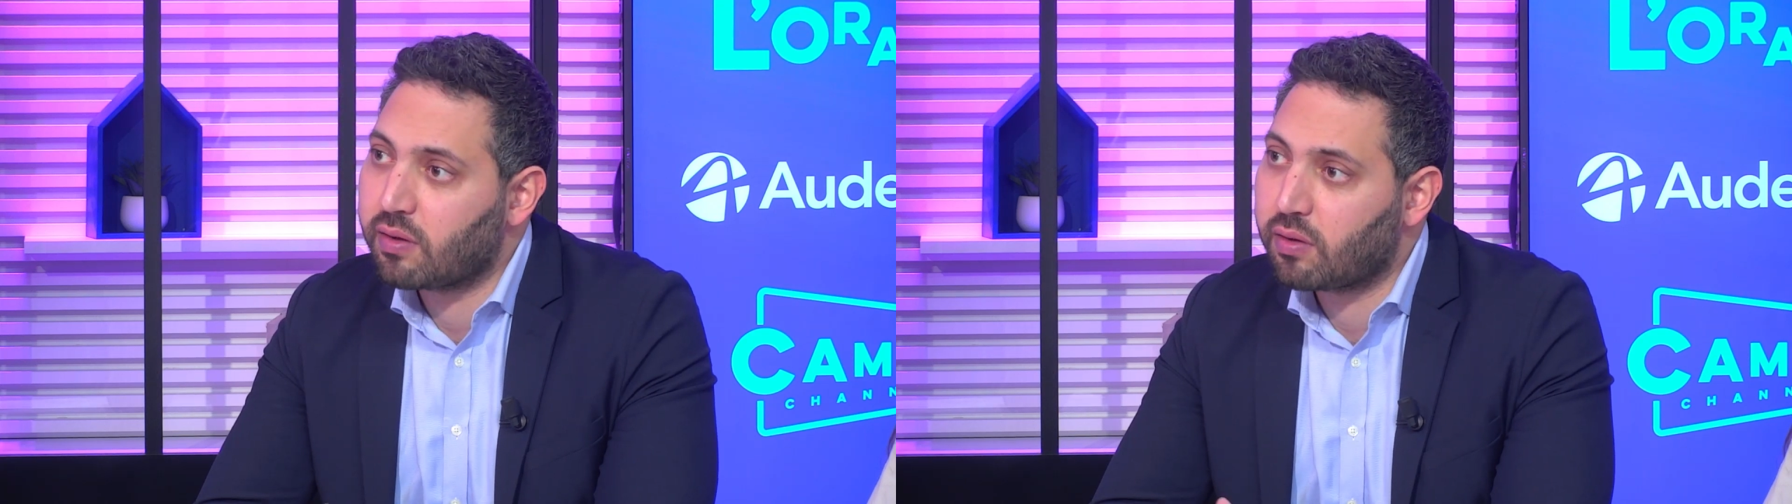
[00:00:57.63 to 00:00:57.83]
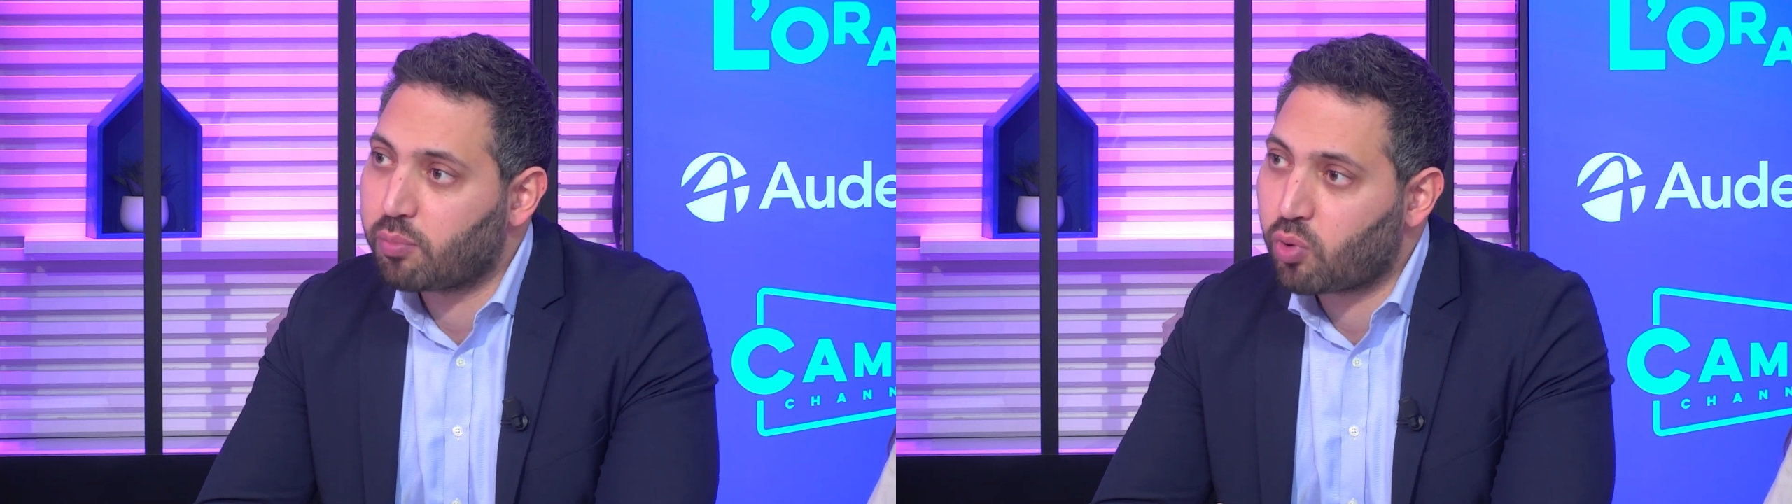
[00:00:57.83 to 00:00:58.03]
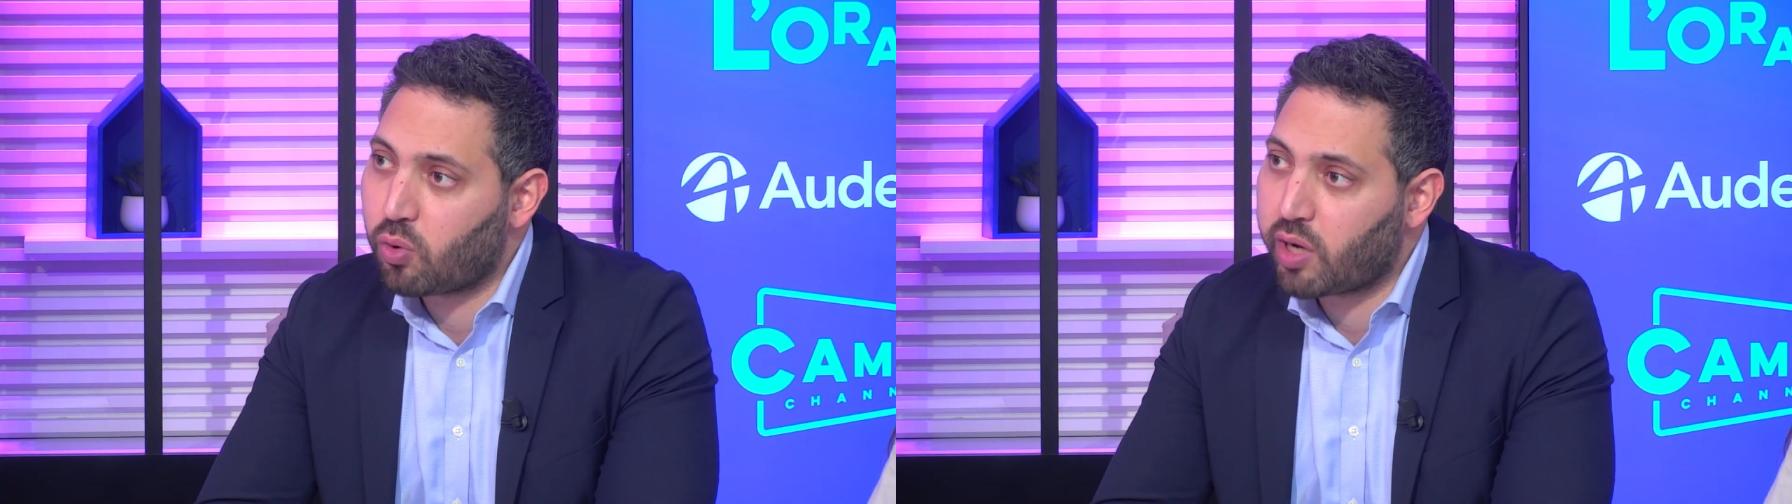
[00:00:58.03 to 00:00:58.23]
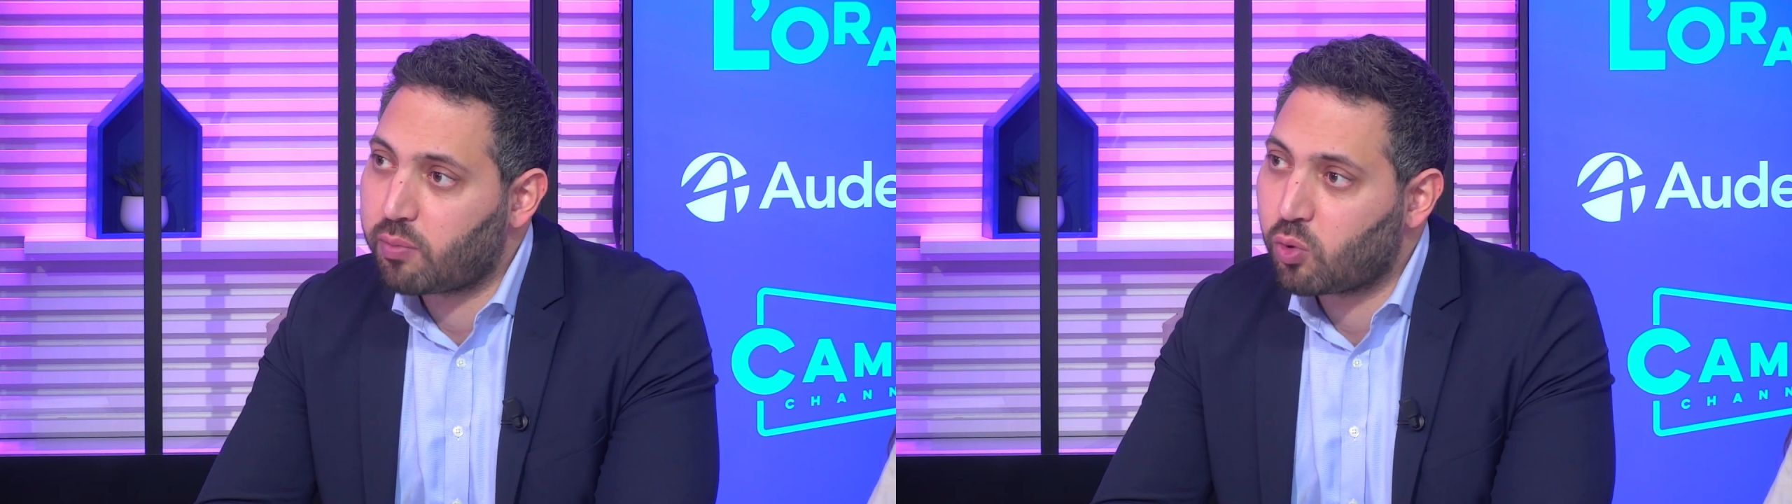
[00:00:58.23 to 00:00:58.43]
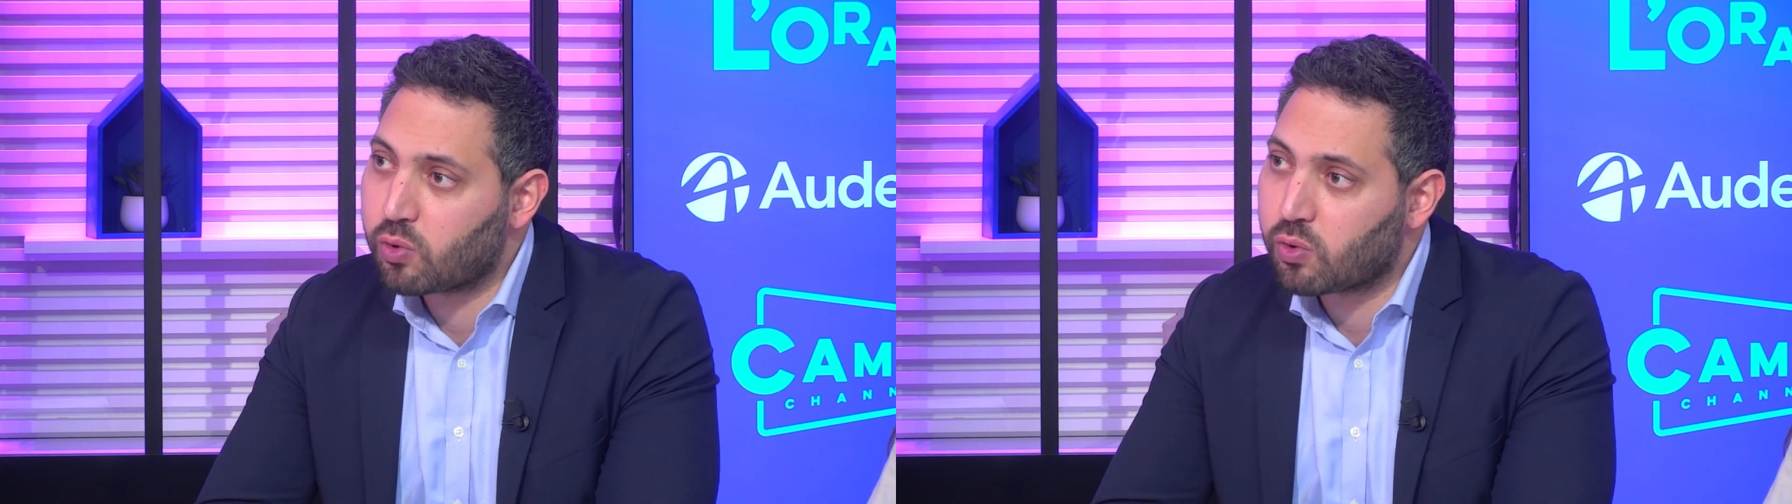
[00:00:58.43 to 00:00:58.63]
in the
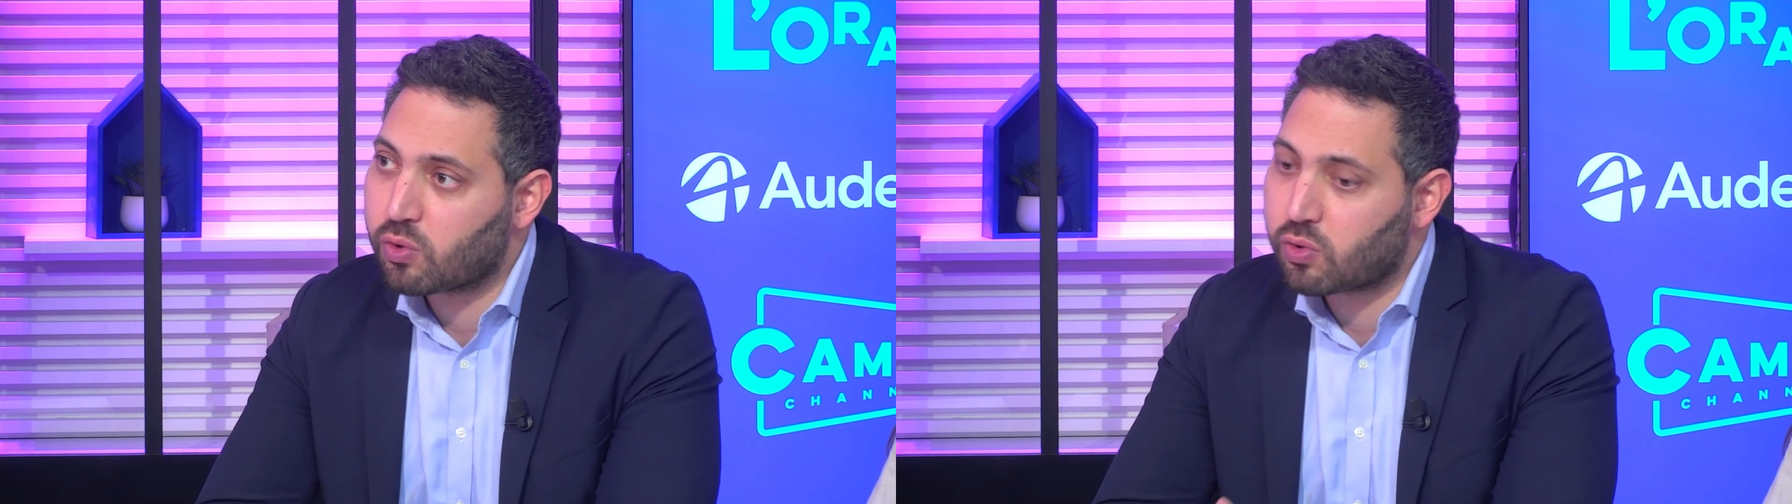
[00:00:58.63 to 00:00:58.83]
program also.